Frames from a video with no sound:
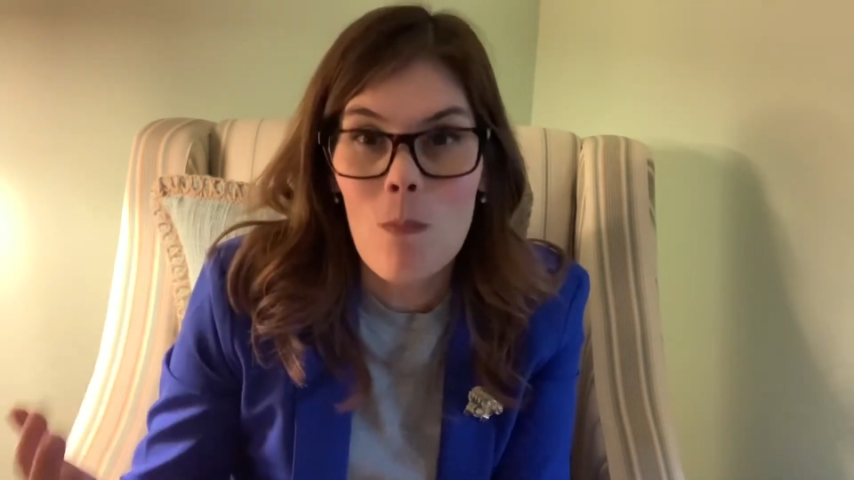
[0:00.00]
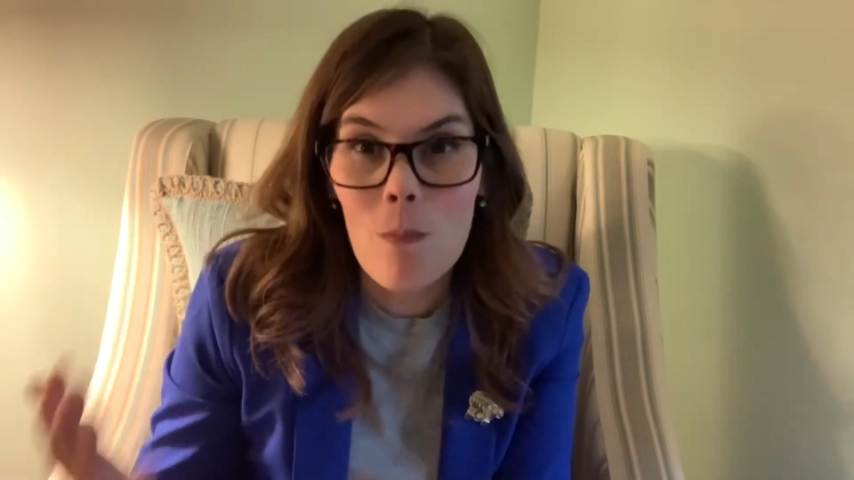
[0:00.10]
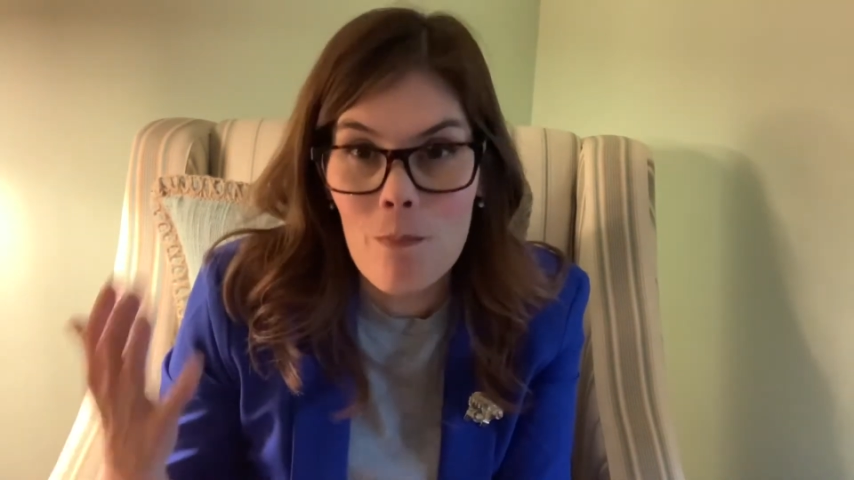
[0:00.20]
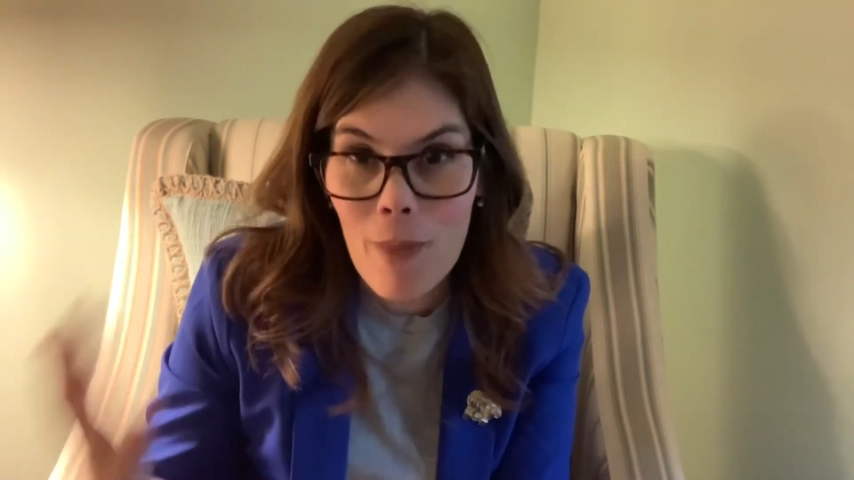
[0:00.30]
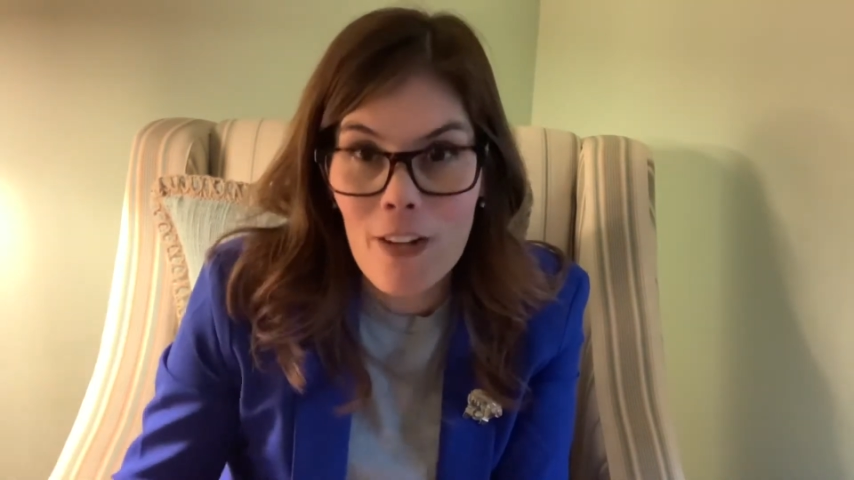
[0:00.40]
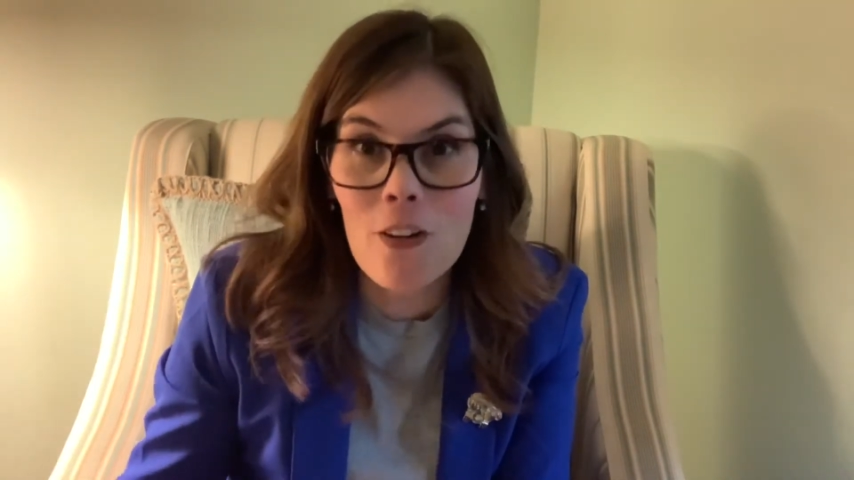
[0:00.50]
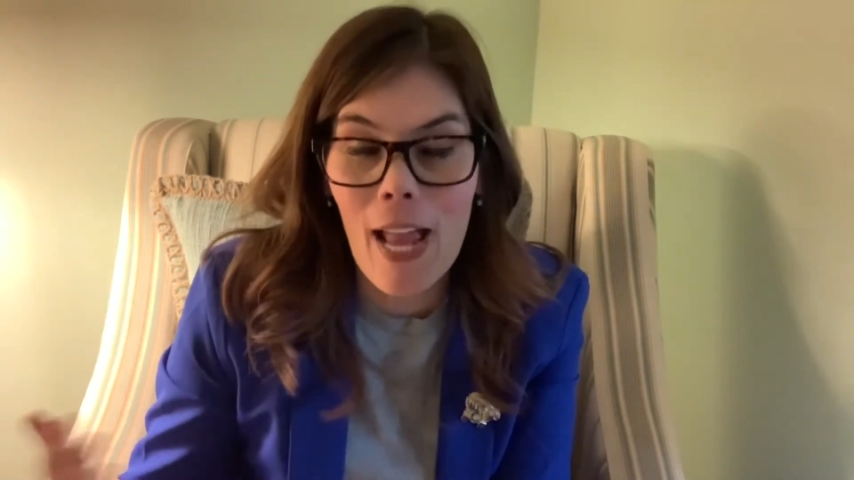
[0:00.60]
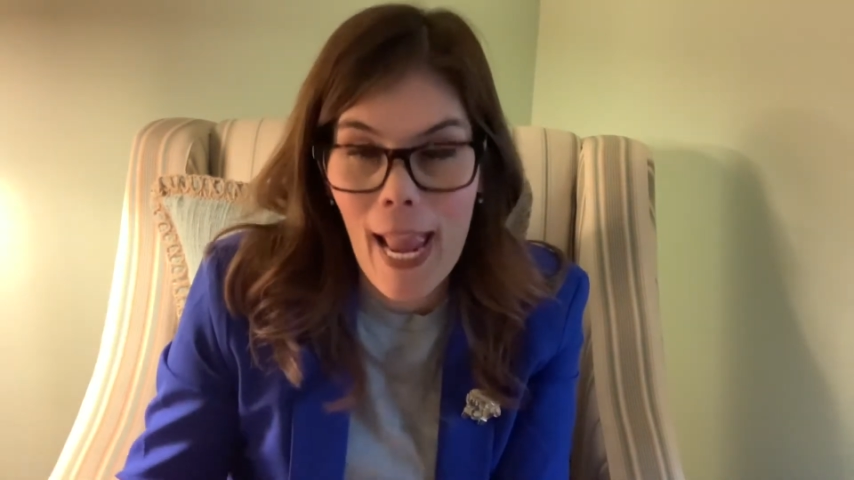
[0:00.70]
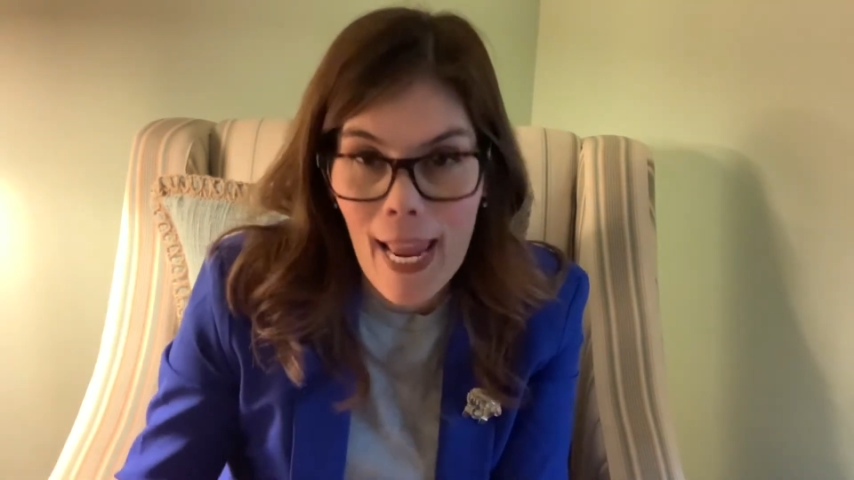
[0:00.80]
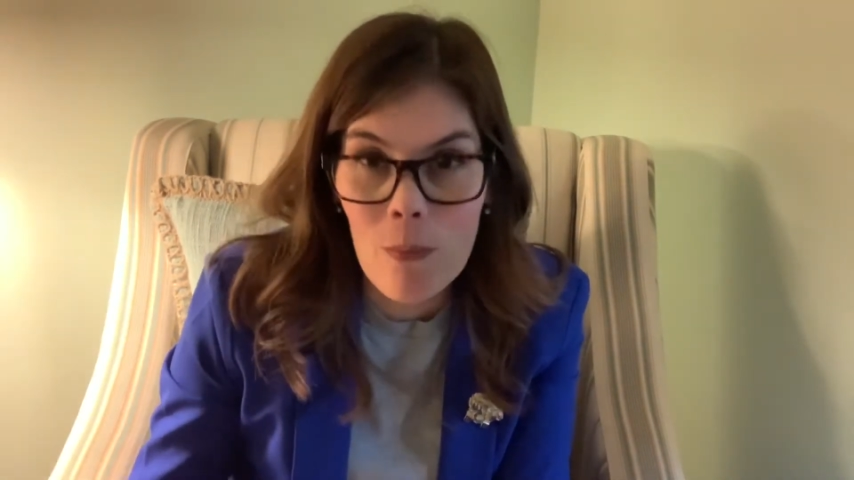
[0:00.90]
better
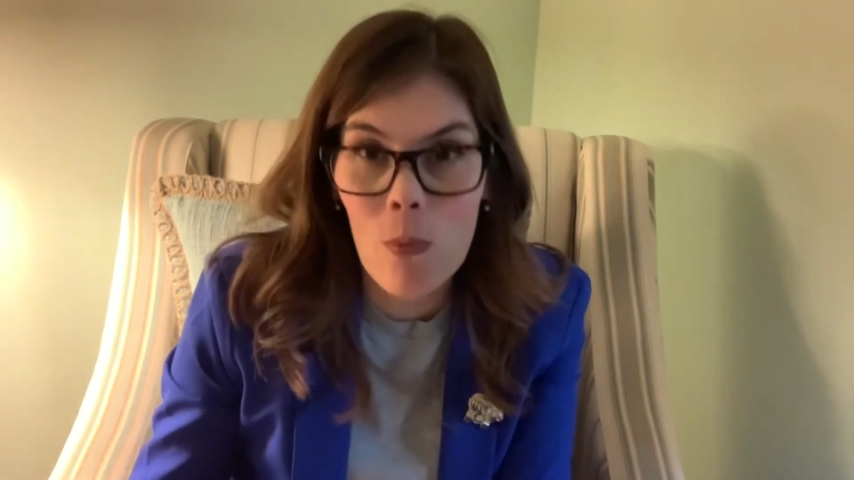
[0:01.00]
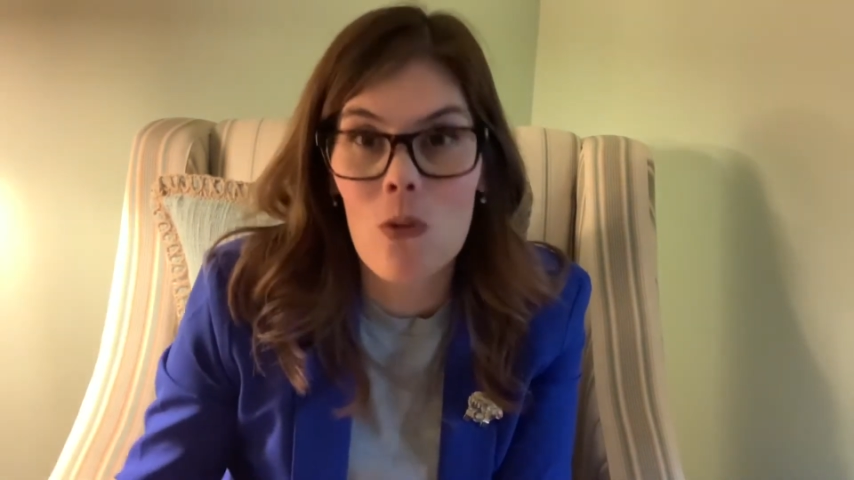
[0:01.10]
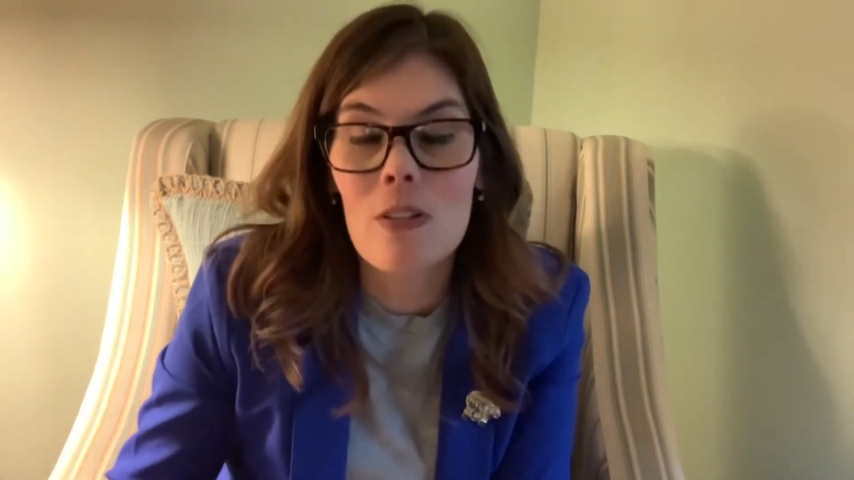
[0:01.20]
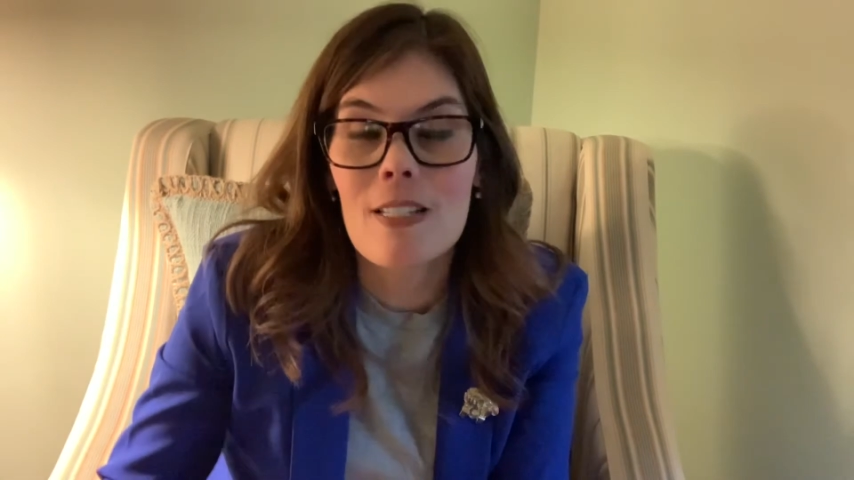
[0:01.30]
able